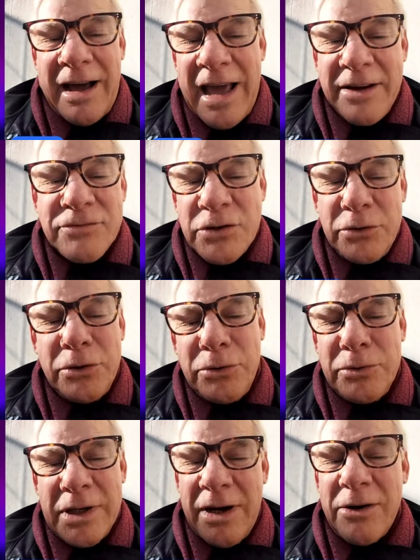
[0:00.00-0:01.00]

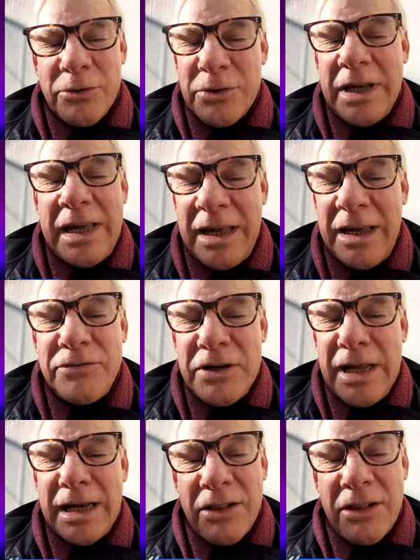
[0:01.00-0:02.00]
afternoon, early
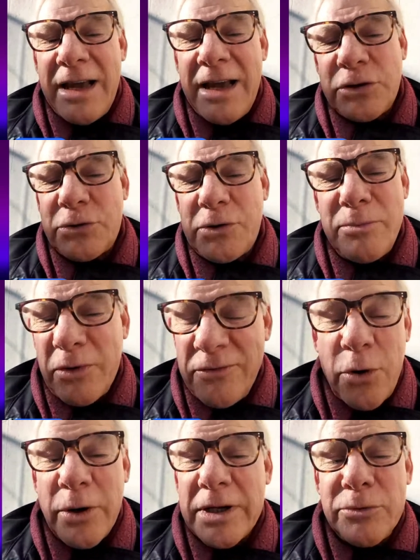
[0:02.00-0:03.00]
evening live stream of
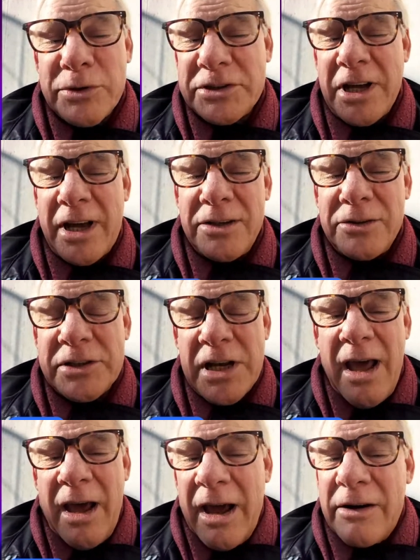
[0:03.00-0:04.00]
organ recitals
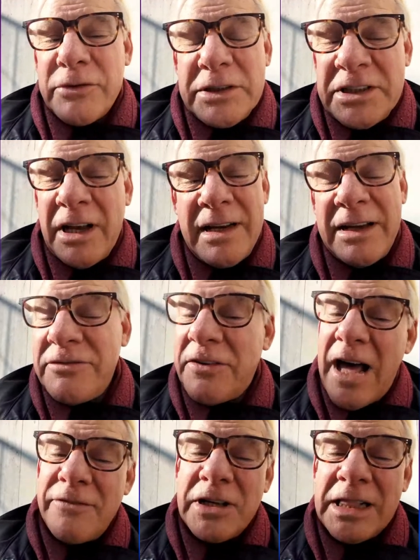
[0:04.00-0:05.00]
every Sunday at
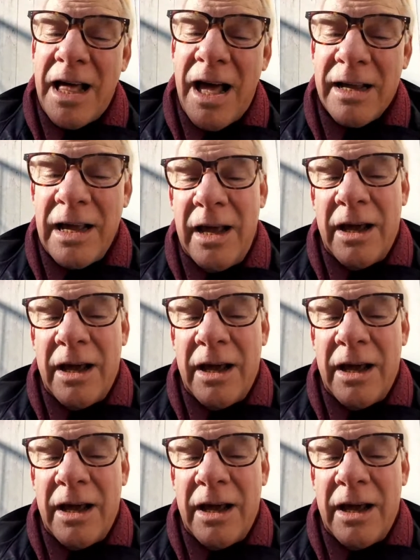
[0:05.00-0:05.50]
5 o'clock